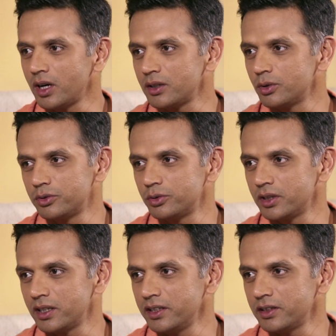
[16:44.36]
a career of
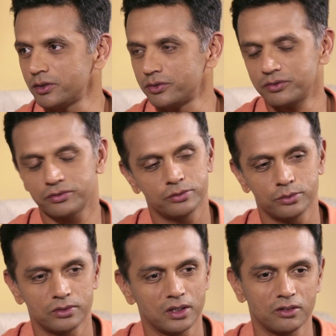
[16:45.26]
as long
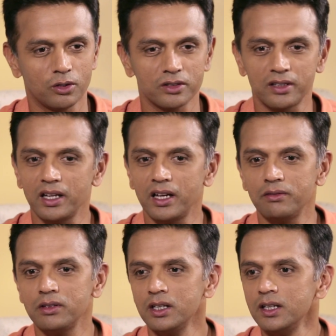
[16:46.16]
as I have
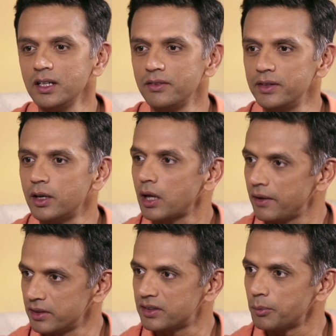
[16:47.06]
without having some
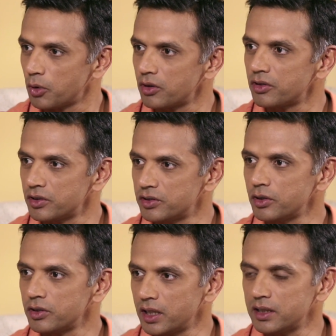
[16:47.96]
controversy or the other,
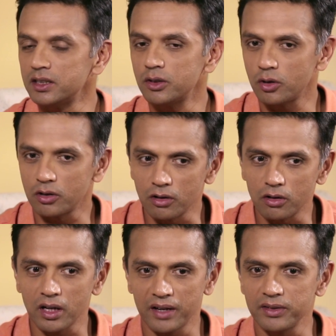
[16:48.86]
or having,
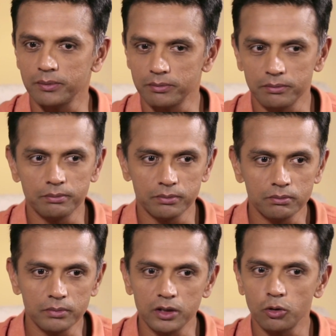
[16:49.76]
been
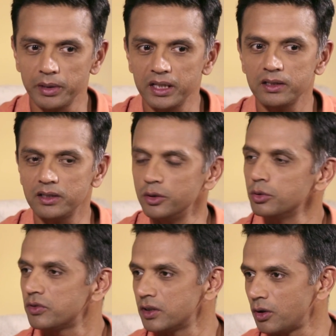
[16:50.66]
in the news for the wrong
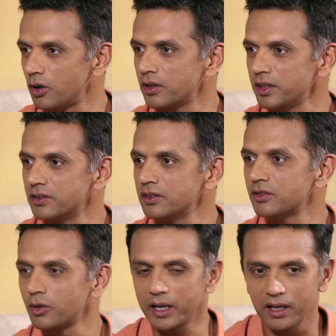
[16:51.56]
reasons, or getting a
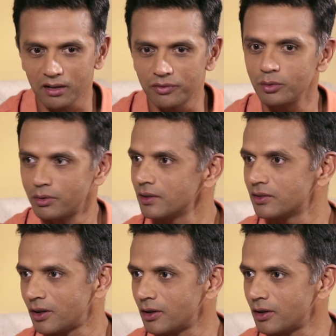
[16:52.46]
few things wrong, or,